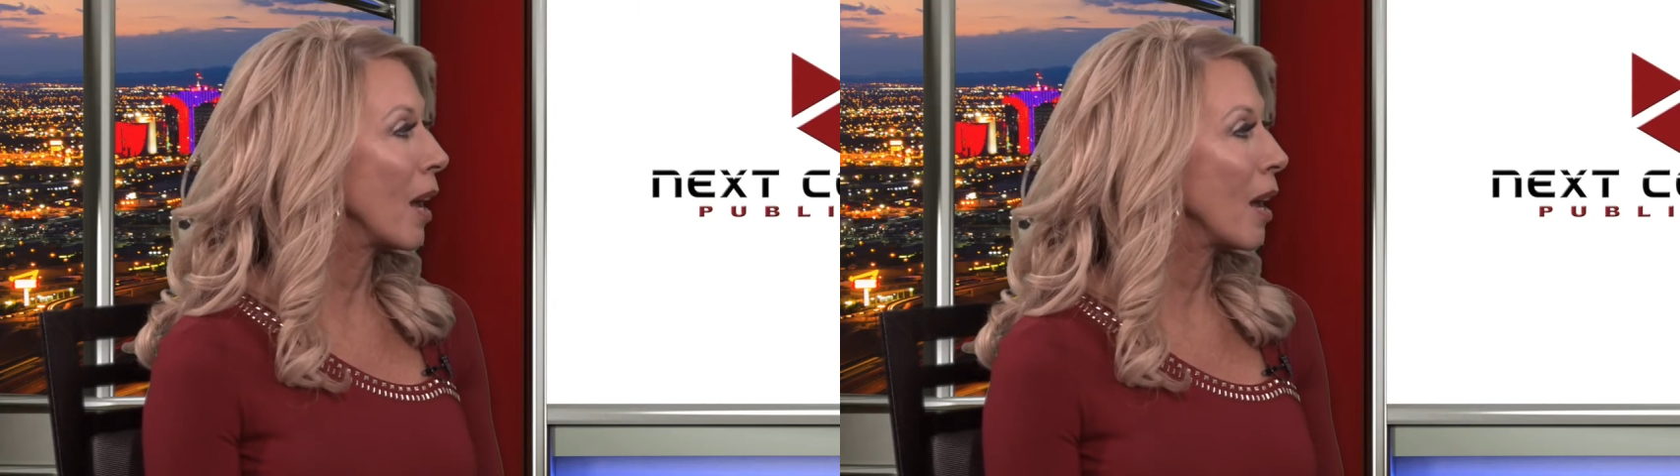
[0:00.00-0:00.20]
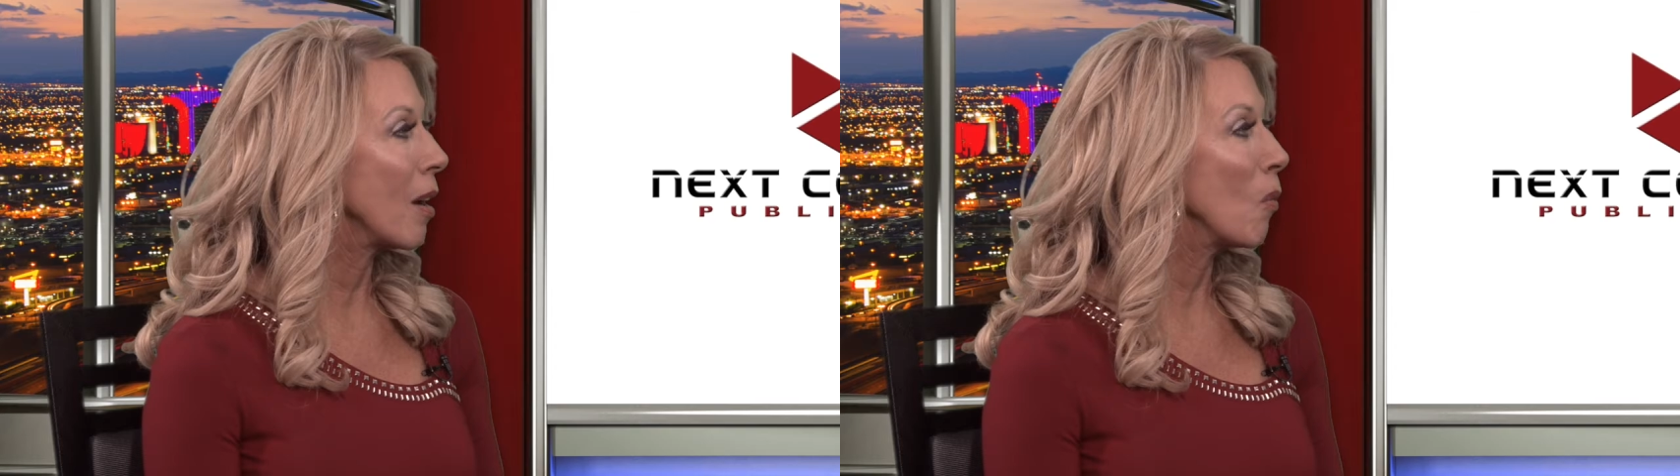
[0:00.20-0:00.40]

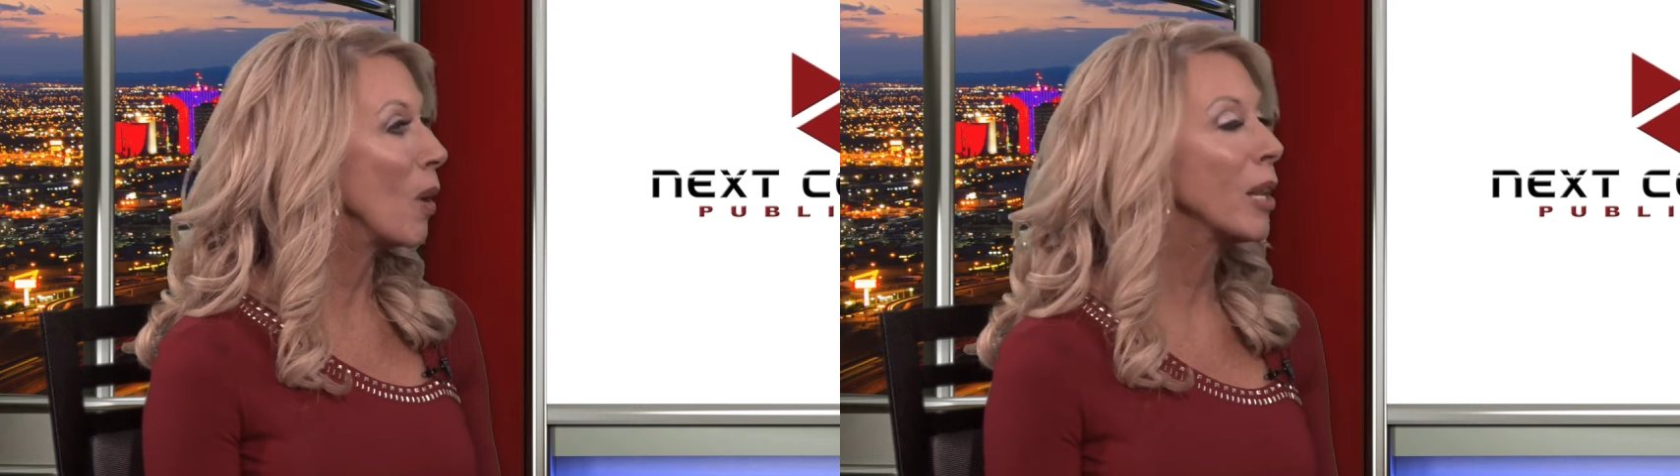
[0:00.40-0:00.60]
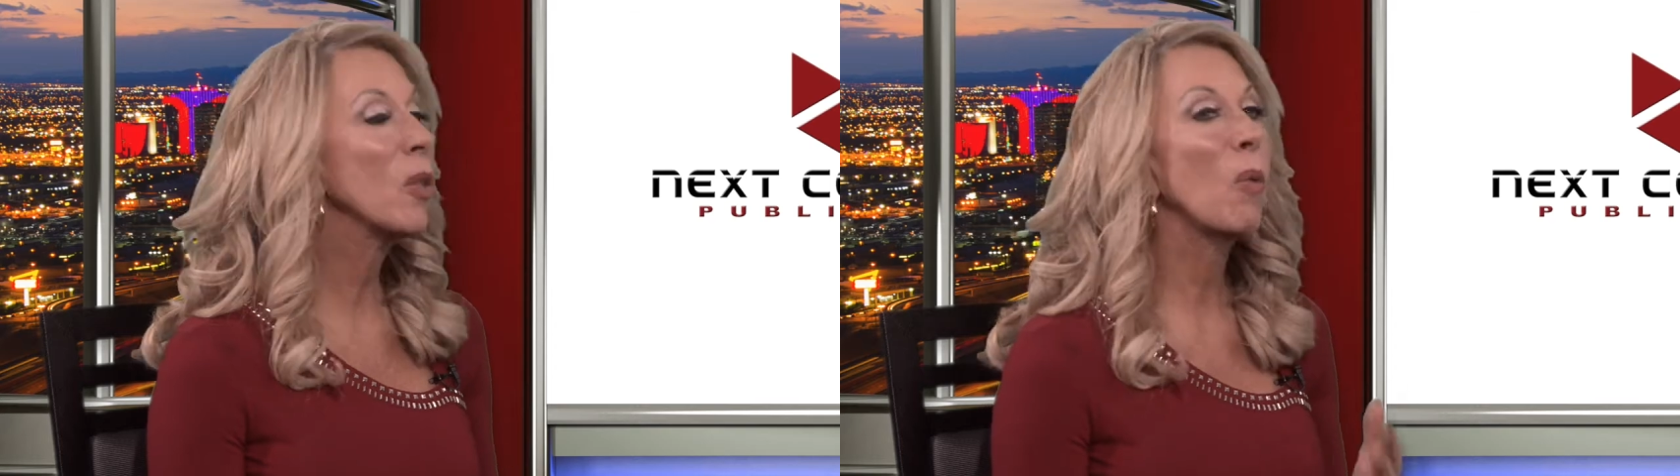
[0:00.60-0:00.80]
uh,
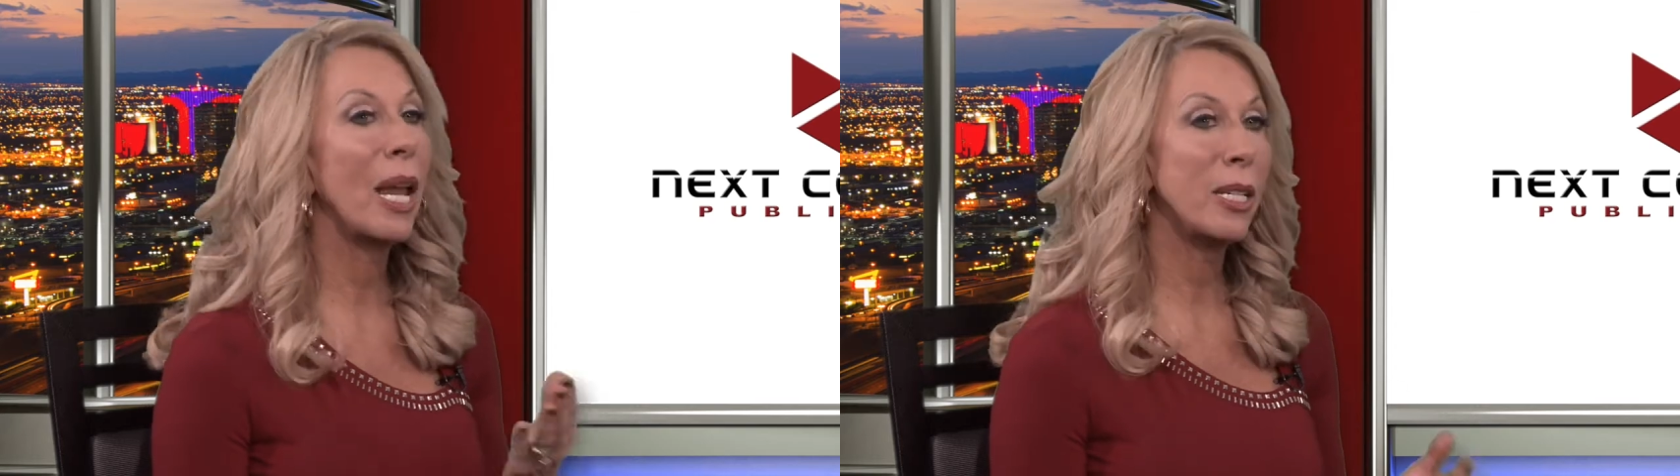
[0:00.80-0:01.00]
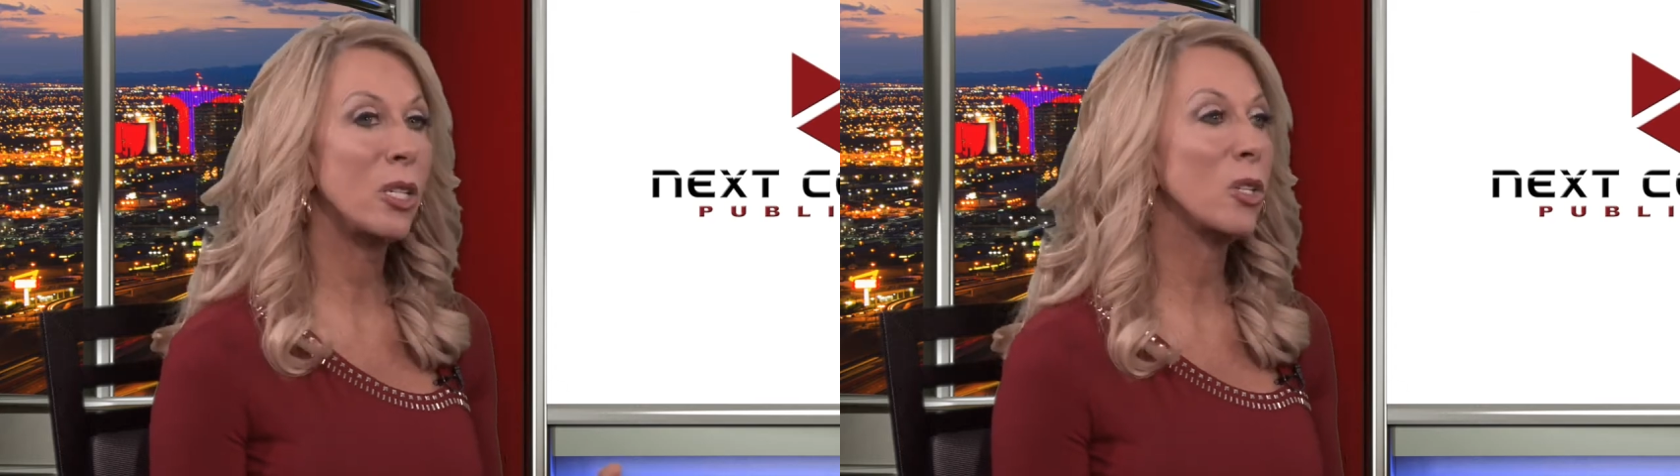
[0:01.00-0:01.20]
one of the
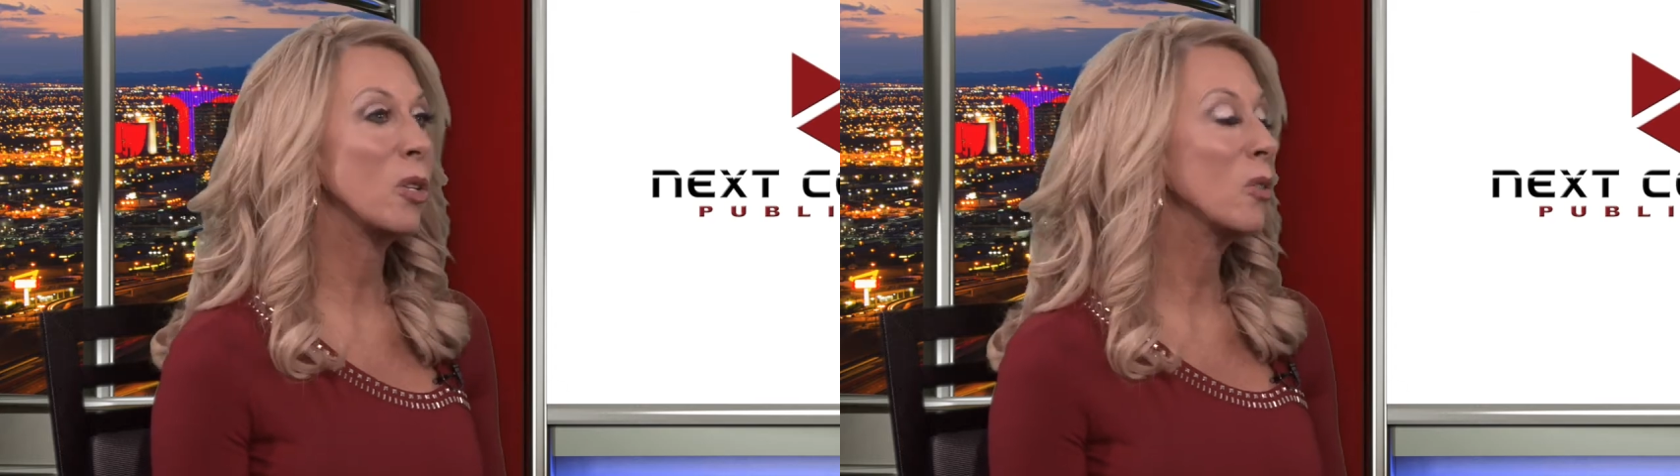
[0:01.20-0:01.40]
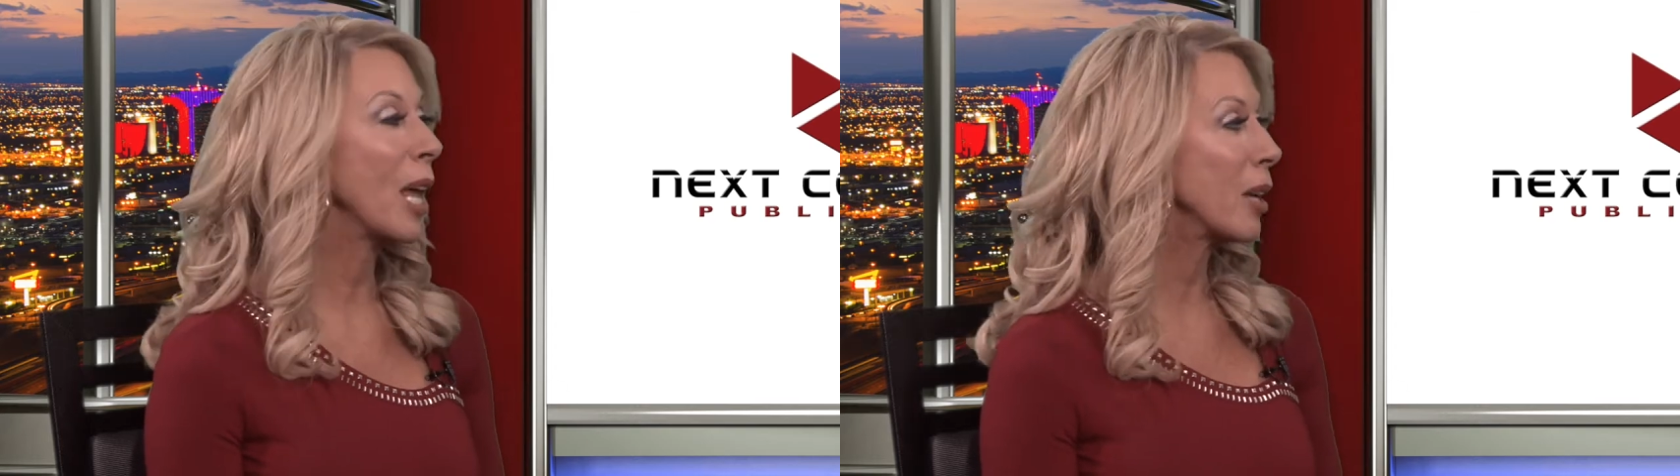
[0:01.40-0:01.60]
ways to
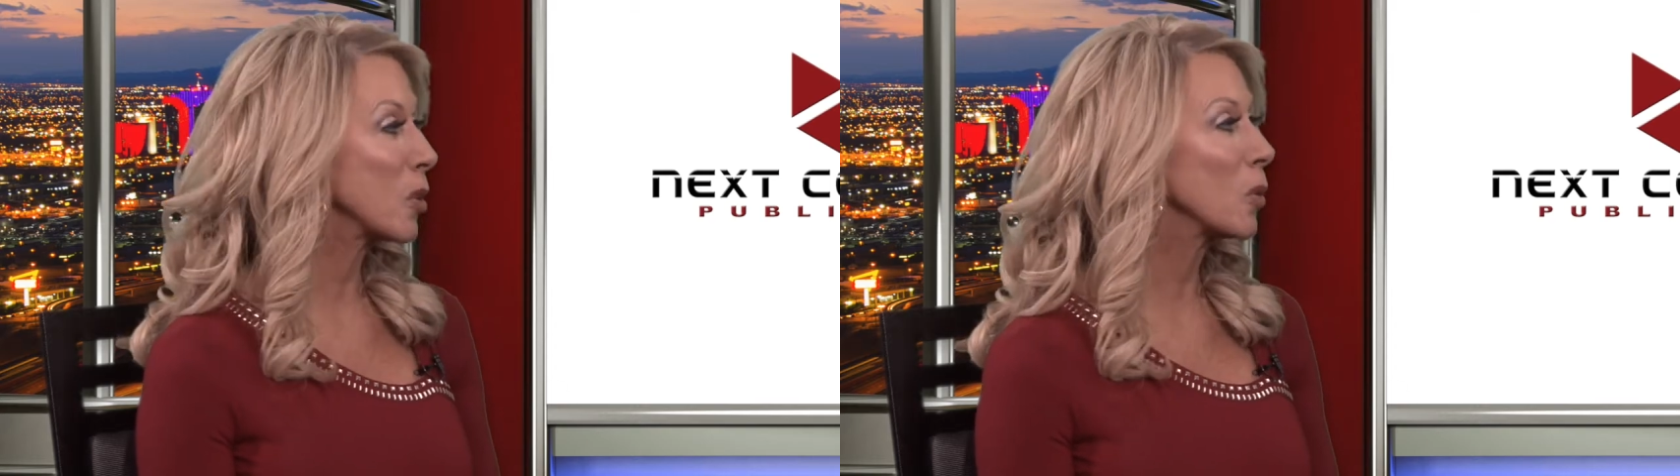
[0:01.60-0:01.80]
do that